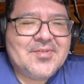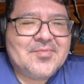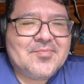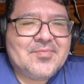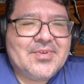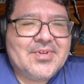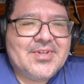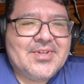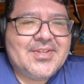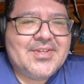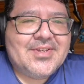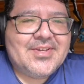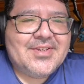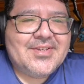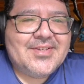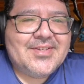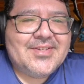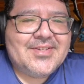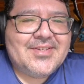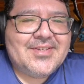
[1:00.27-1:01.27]
But
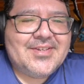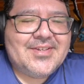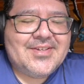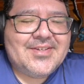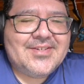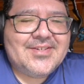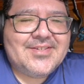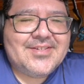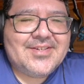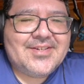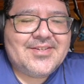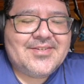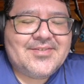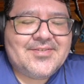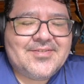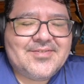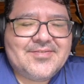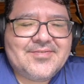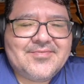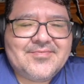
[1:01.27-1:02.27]
uh yeah, I
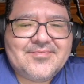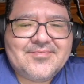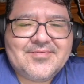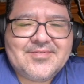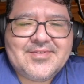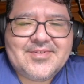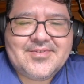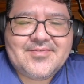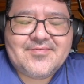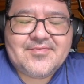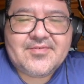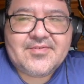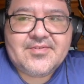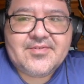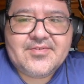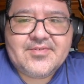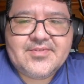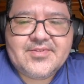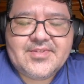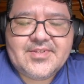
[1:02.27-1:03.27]
don't know. Whatever.
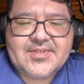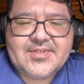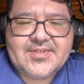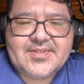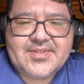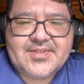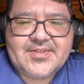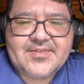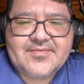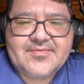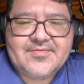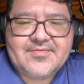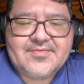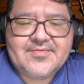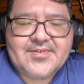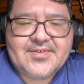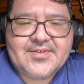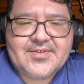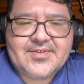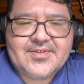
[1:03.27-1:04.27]
That's life.
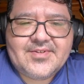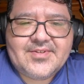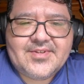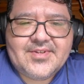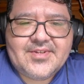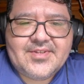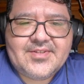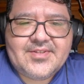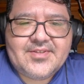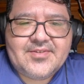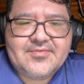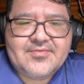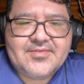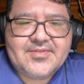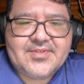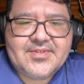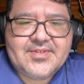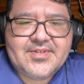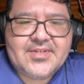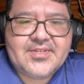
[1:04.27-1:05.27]
I I deal
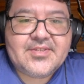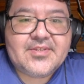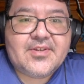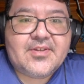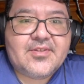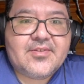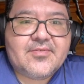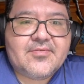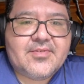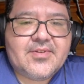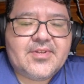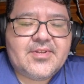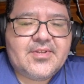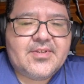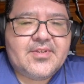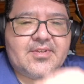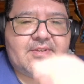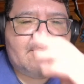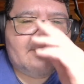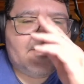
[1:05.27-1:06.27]
with it. I tolerate
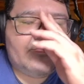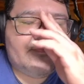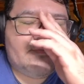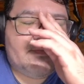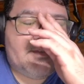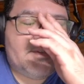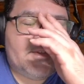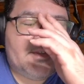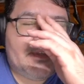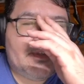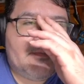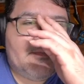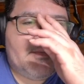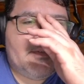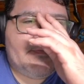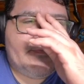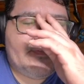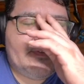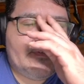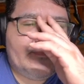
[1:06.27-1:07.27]
it, you know, for the sake of
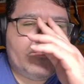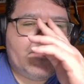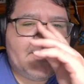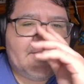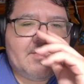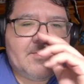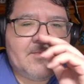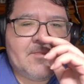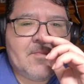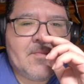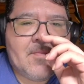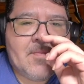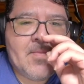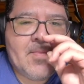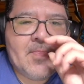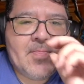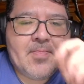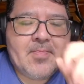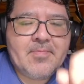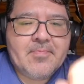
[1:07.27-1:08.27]
my family.
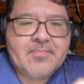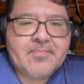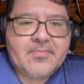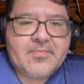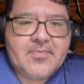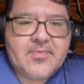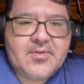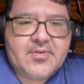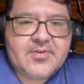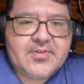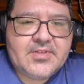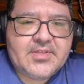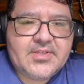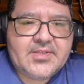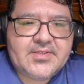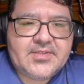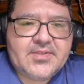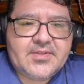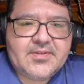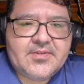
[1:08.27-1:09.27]
Or at
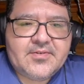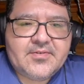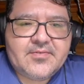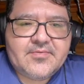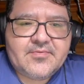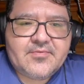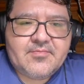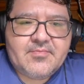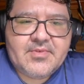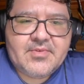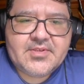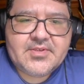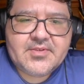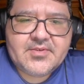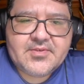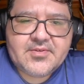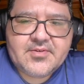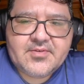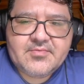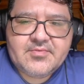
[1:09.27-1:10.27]
least, you know, for my
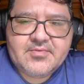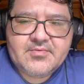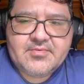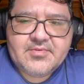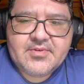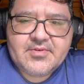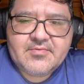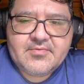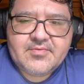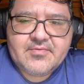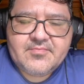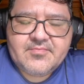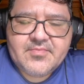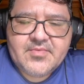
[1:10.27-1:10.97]
sister, but whatever.